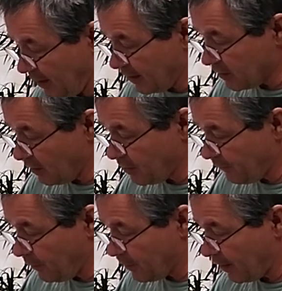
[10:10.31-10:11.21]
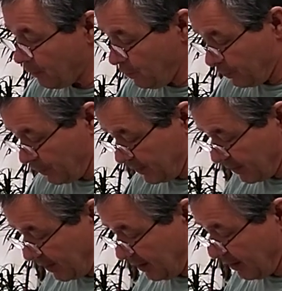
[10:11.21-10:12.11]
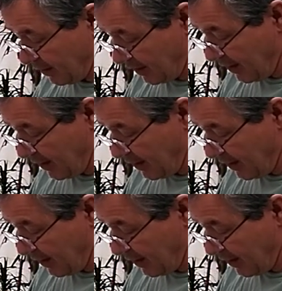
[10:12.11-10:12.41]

As long as you follow that rule, there isn't anything you